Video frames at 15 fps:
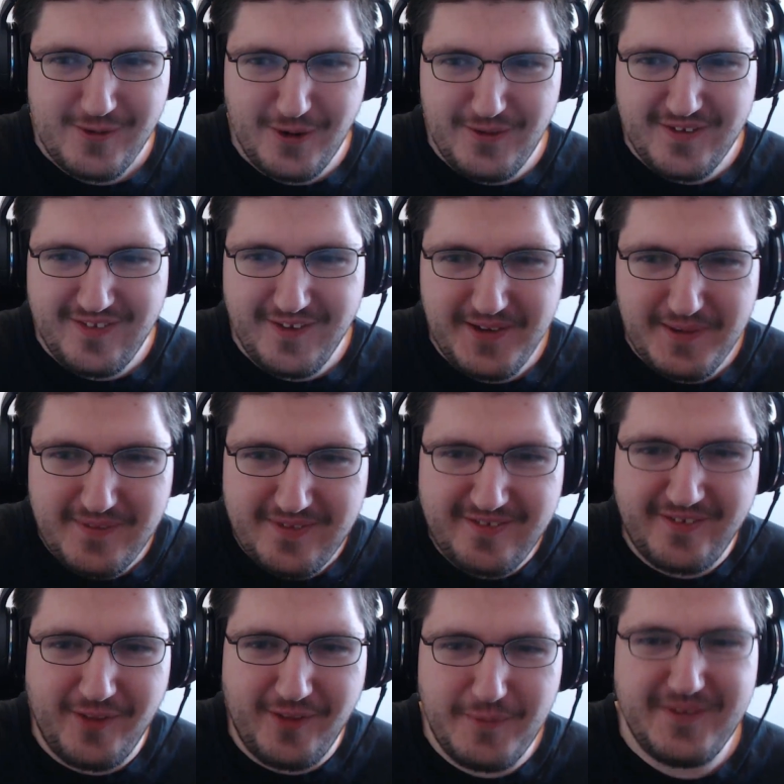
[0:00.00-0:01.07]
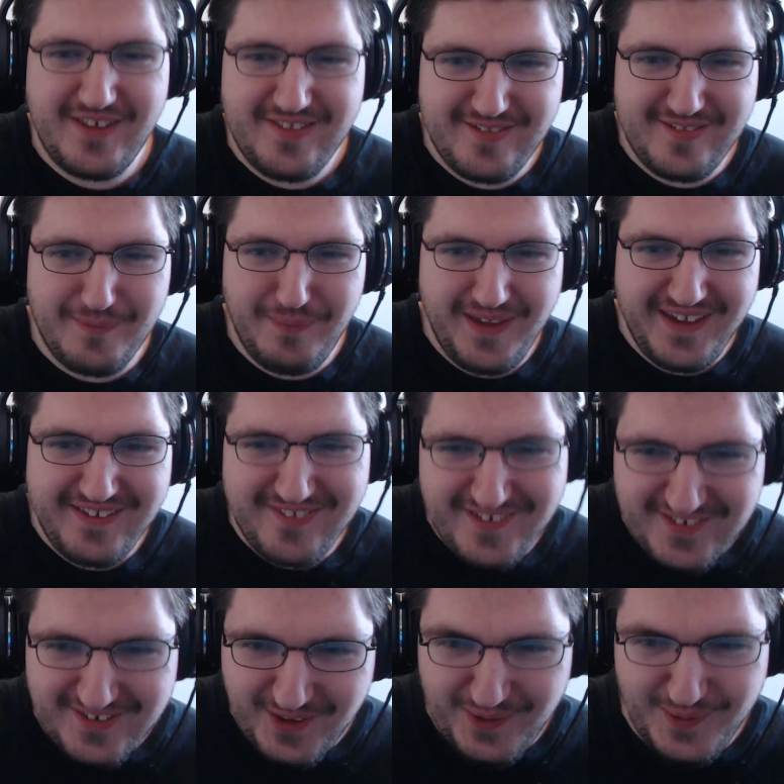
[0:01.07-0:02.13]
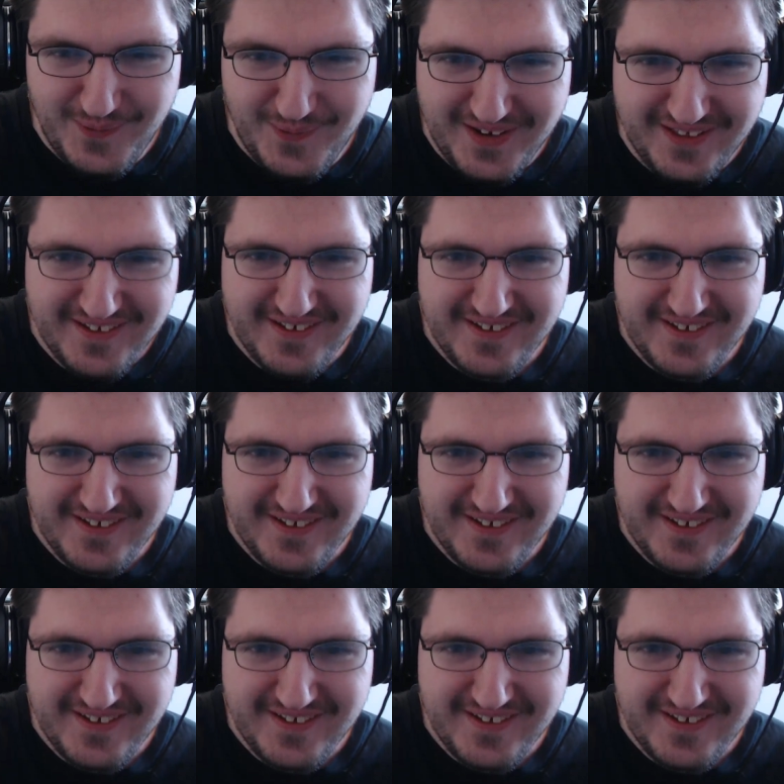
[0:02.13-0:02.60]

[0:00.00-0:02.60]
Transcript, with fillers: Terry is Corwin, this is amazing, dude!